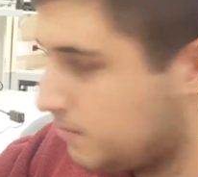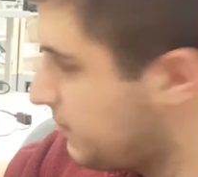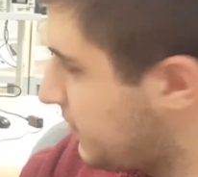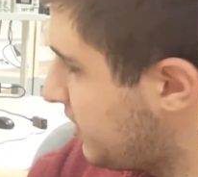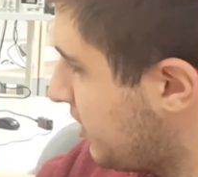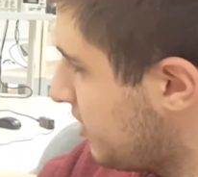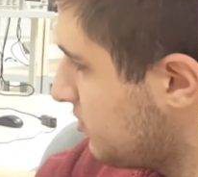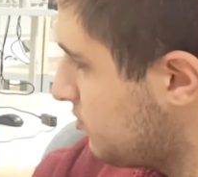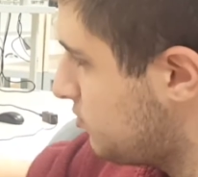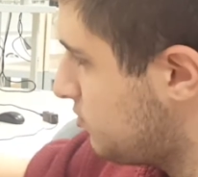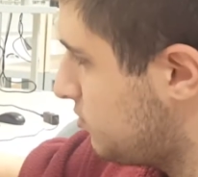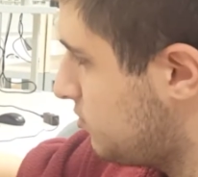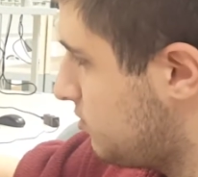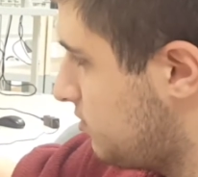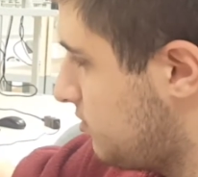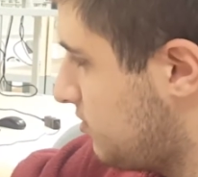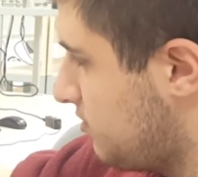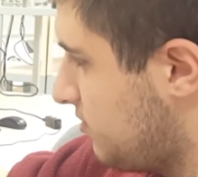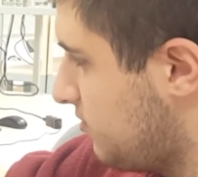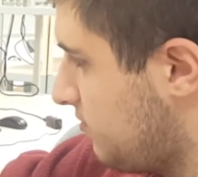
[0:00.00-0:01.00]
because
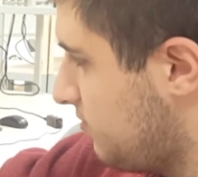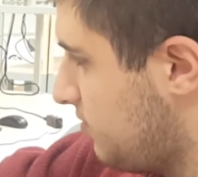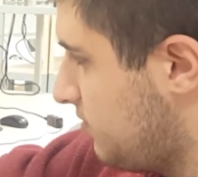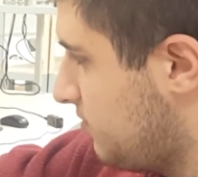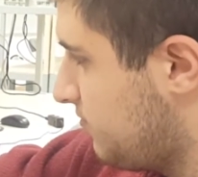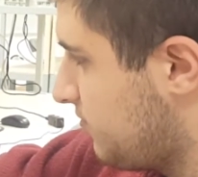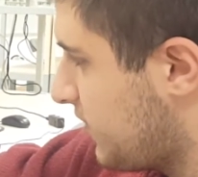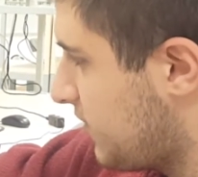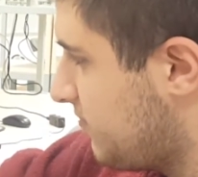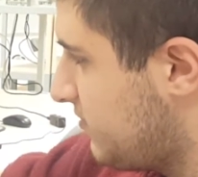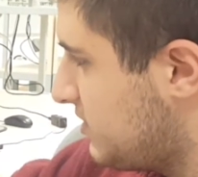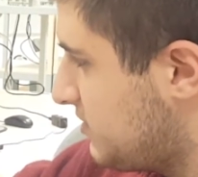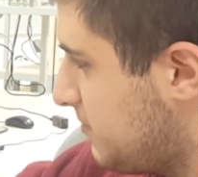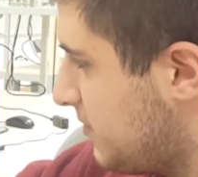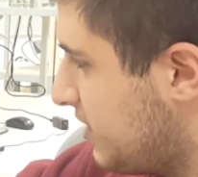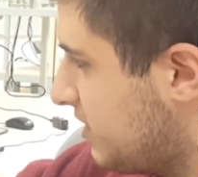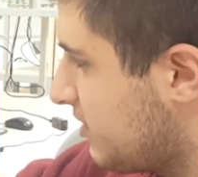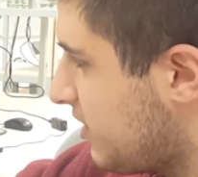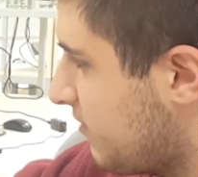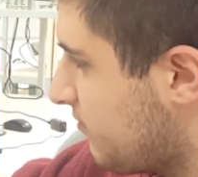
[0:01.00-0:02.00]
5 is
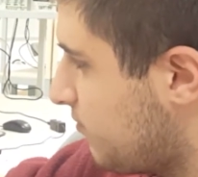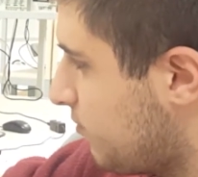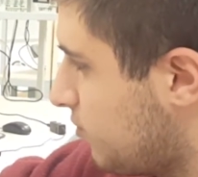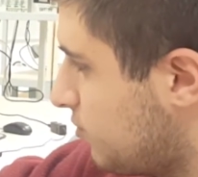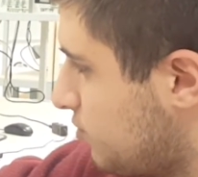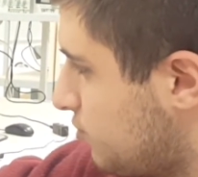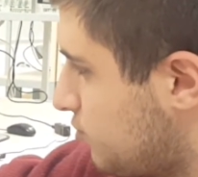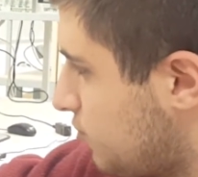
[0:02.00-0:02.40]
bigger than 4.